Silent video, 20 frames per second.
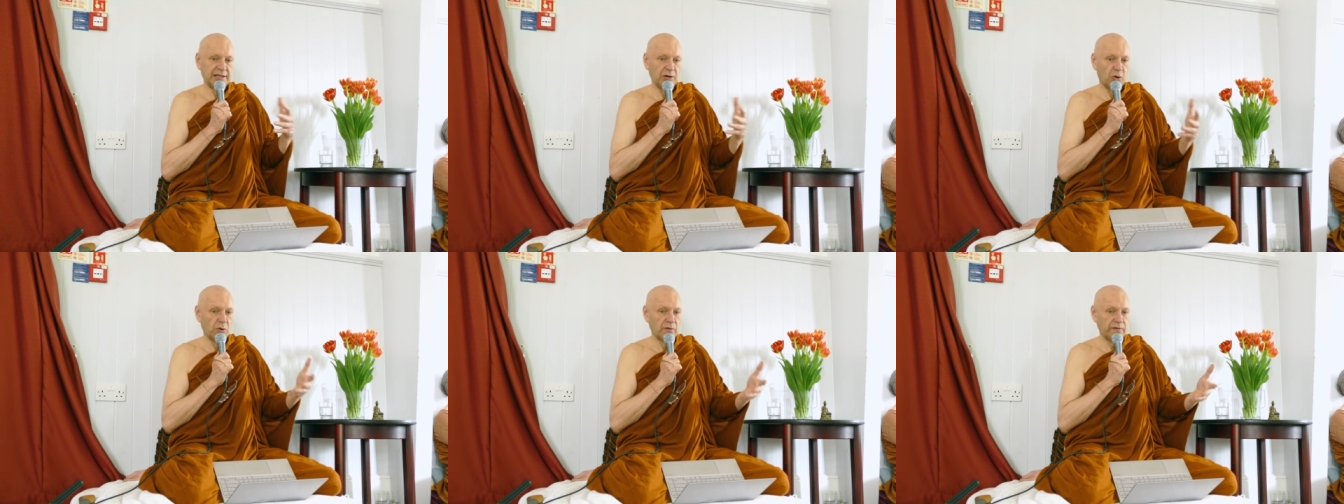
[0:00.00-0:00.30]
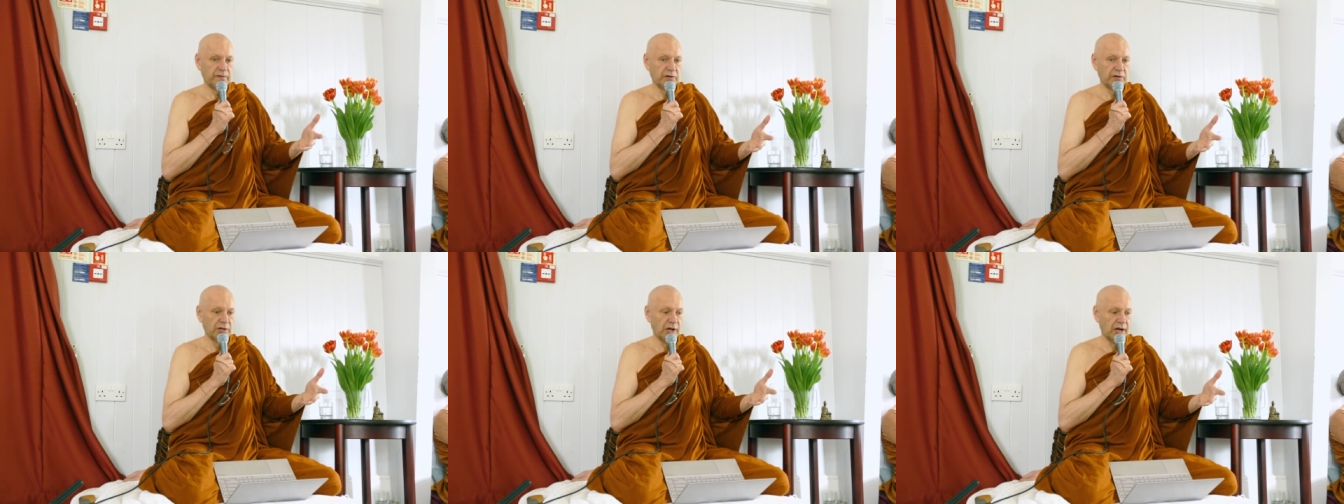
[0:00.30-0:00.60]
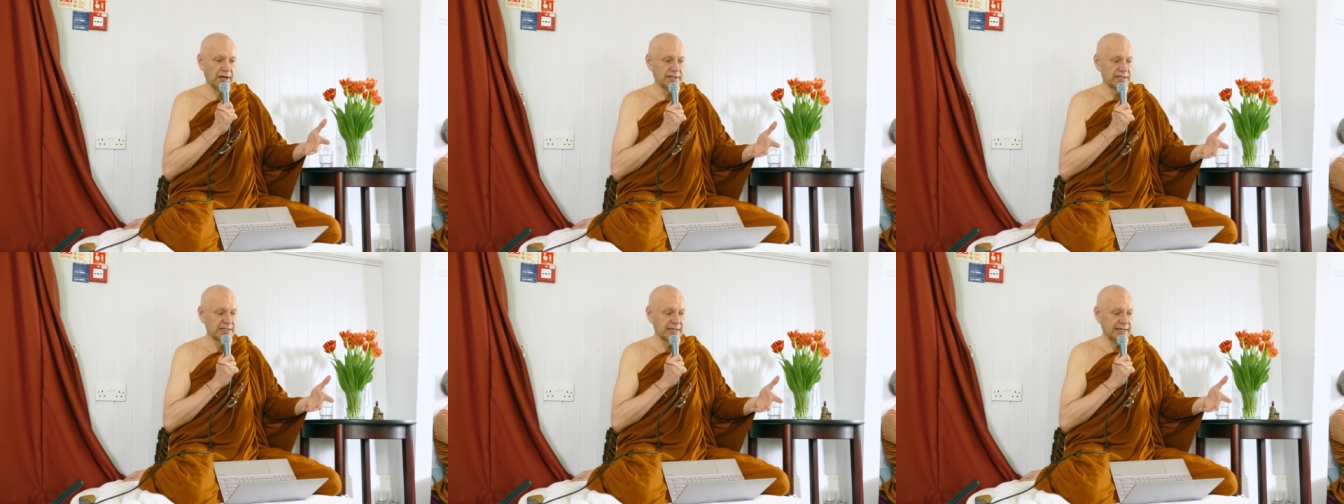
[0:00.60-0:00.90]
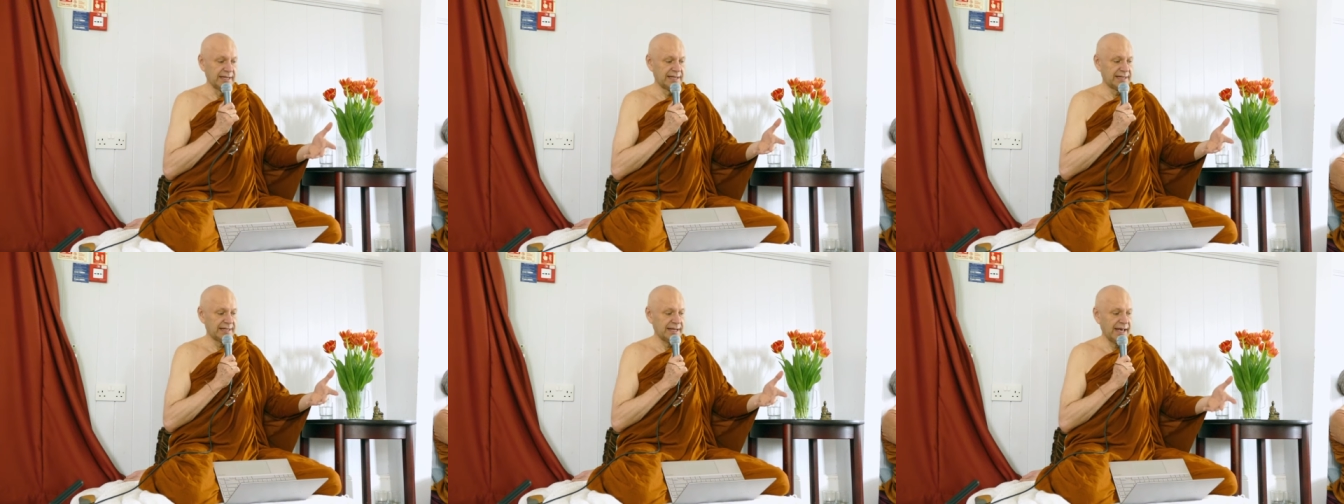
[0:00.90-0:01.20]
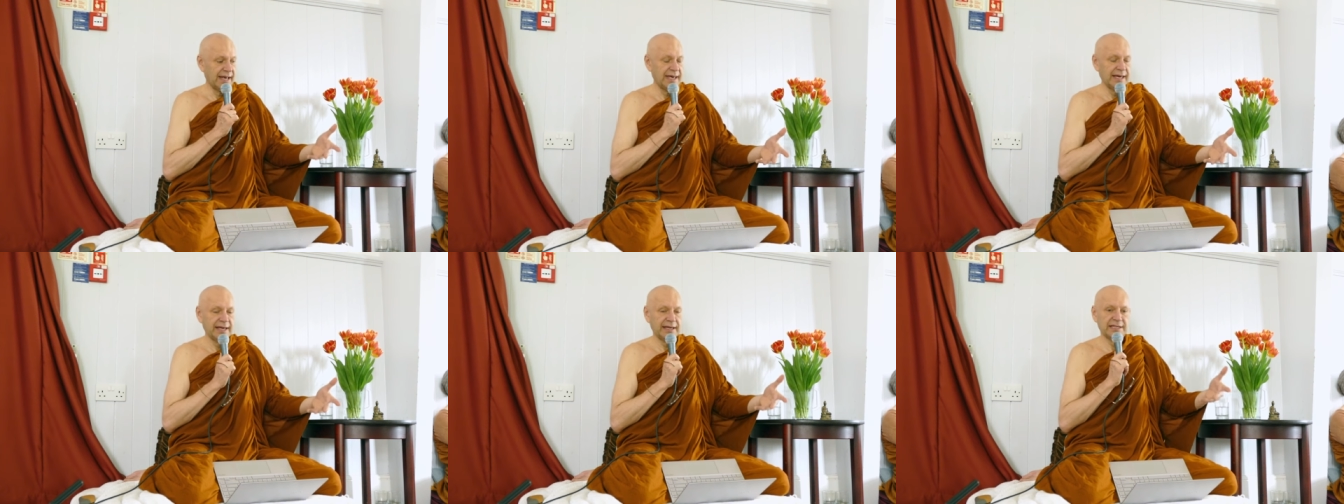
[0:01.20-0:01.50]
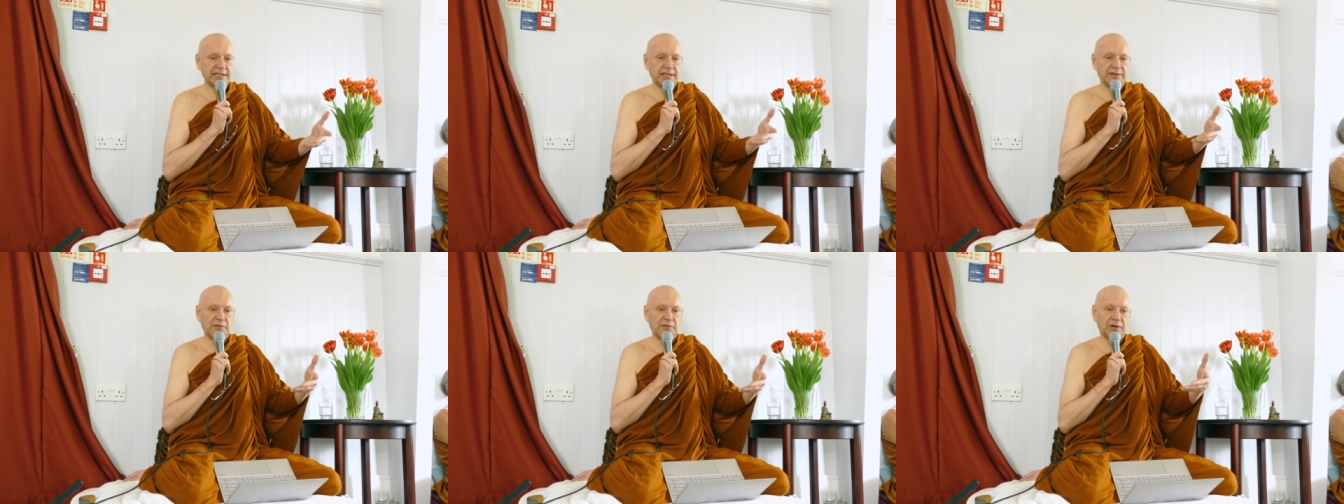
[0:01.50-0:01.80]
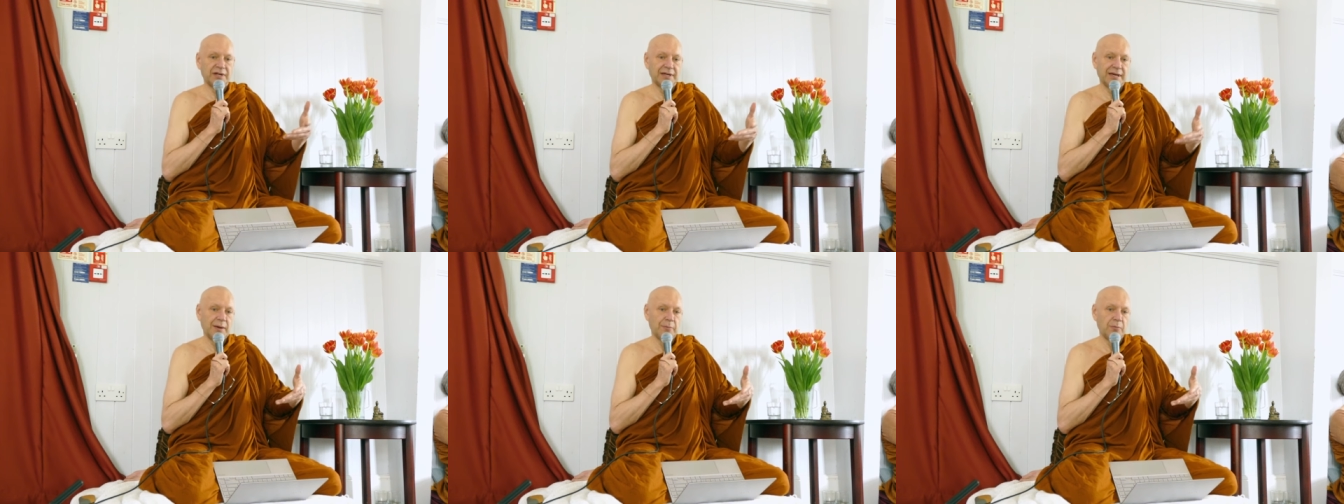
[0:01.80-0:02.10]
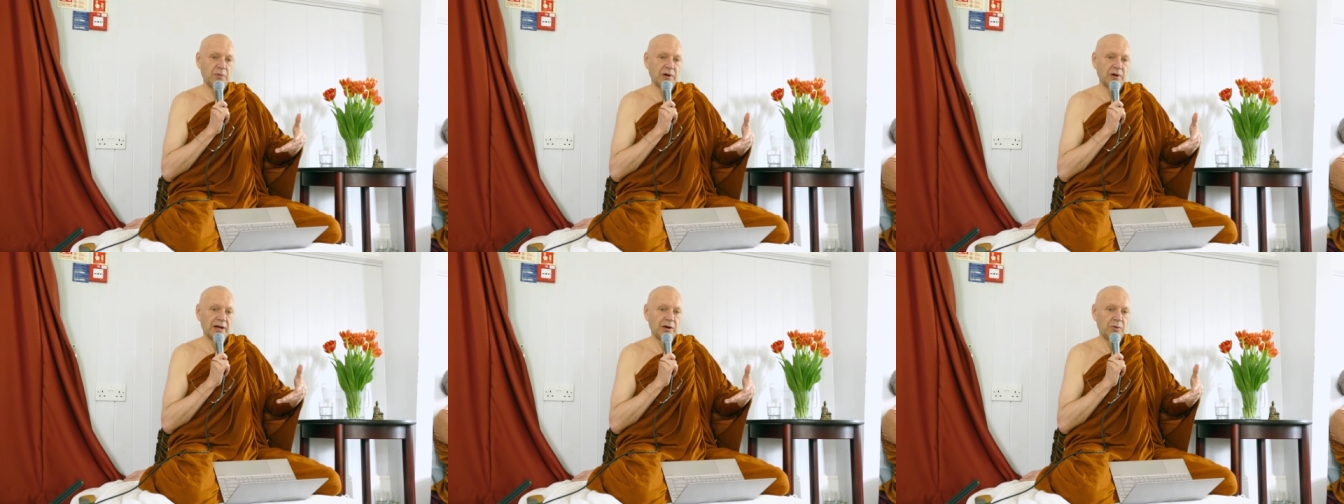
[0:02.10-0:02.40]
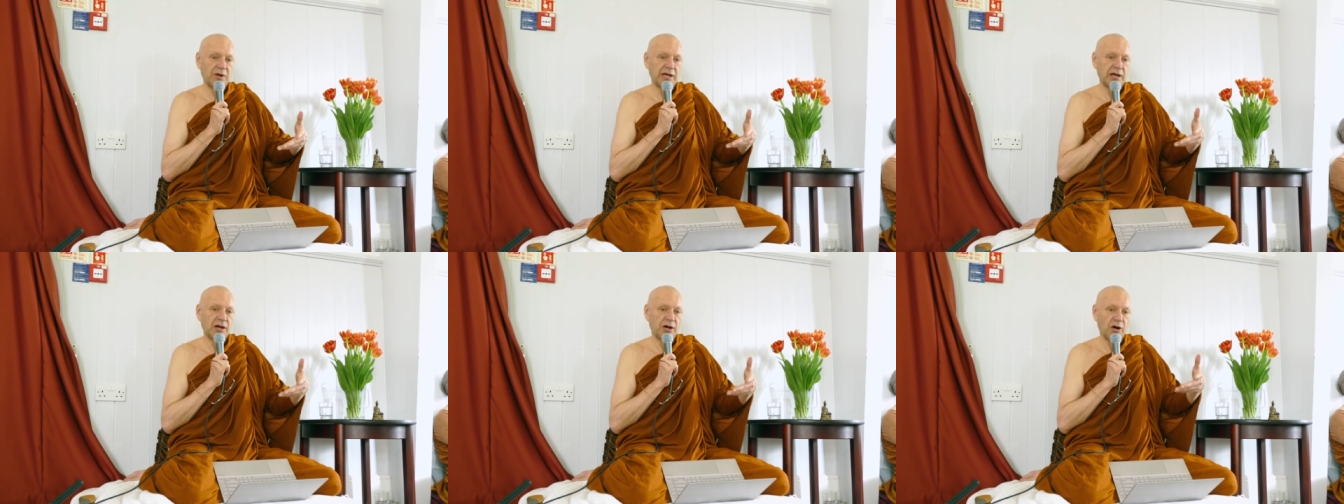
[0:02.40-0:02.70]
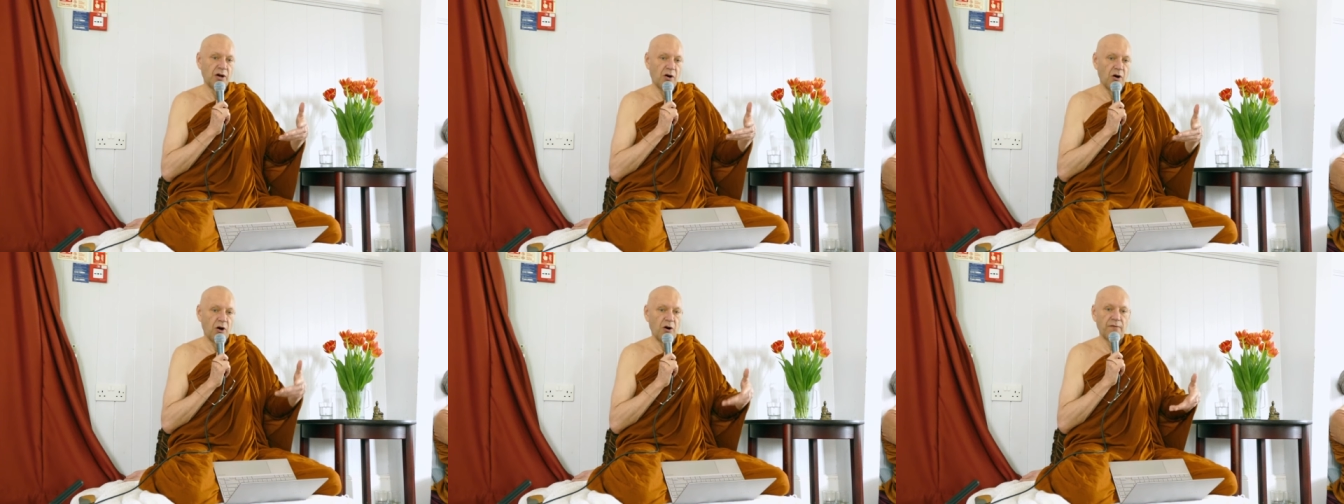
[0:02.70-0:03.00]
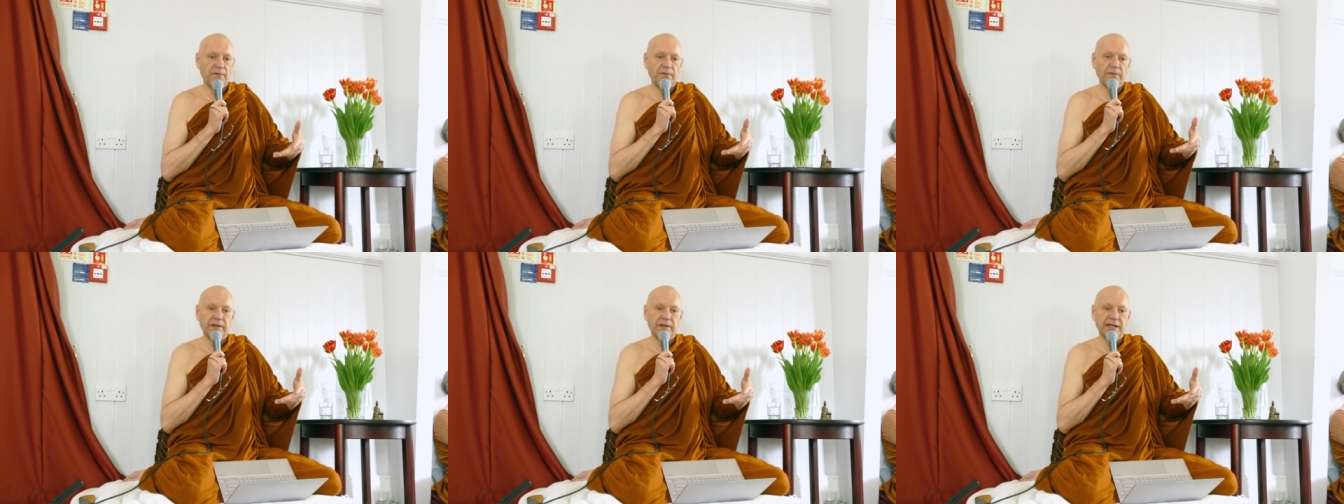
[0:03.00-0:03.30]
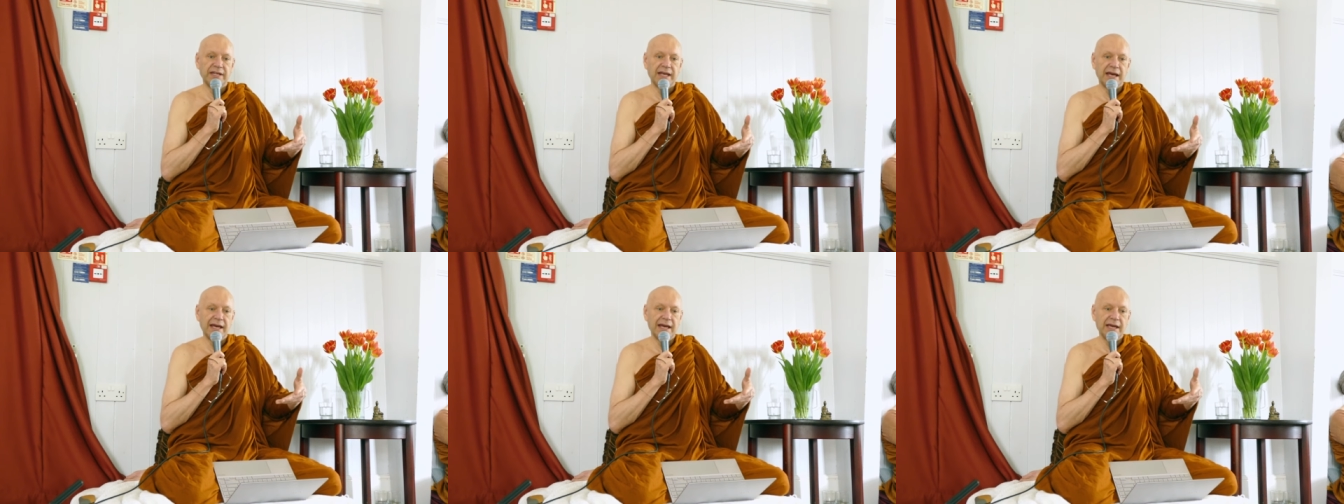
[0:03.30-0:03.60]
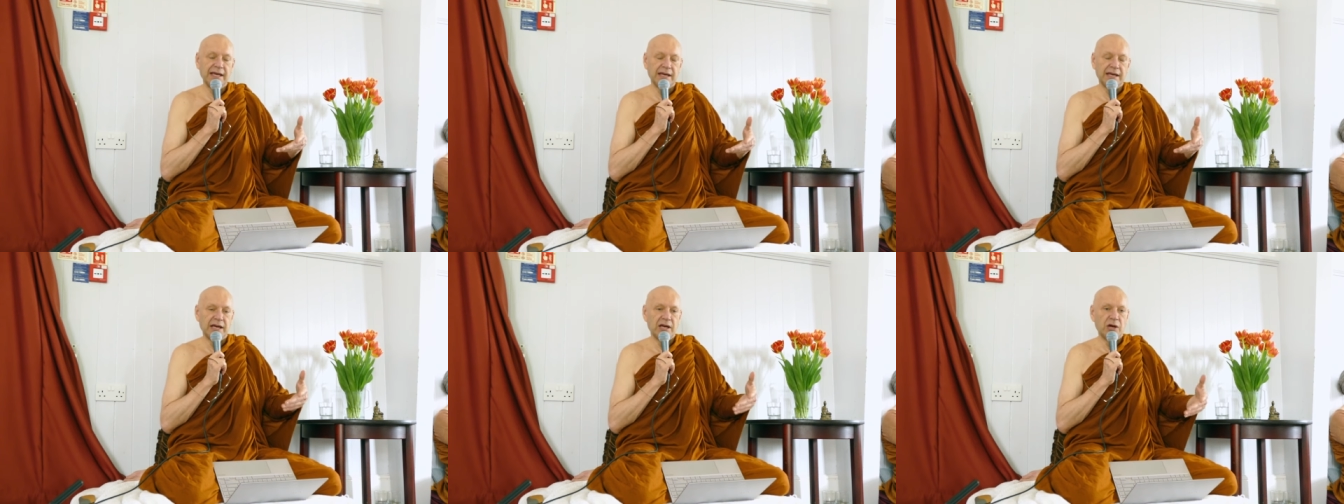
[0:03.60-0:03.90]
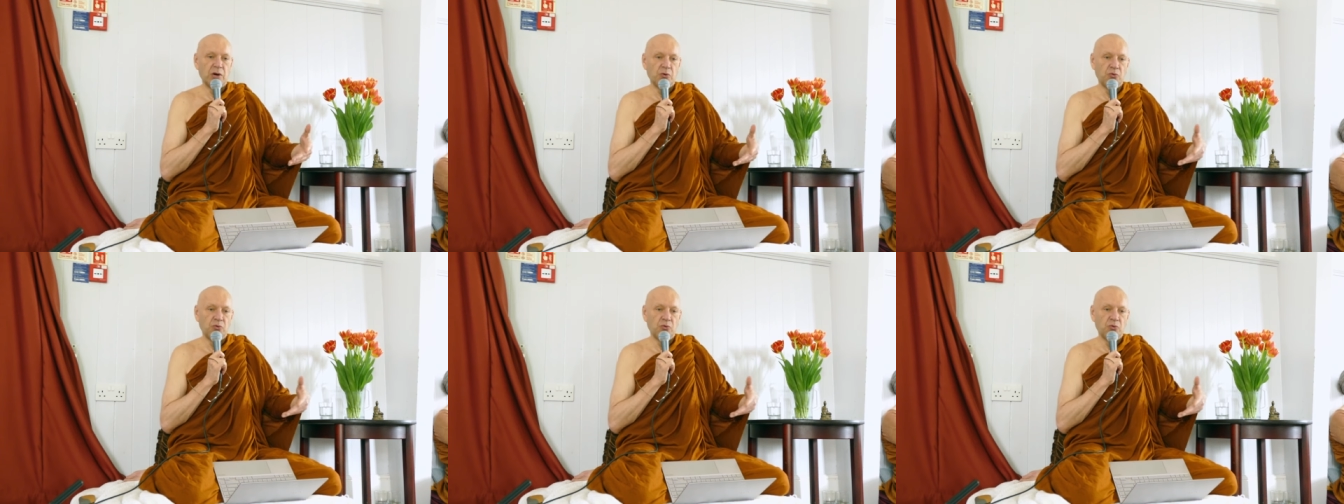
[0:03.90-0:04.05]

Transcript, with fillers: often does, he takes the vocabulary of the day,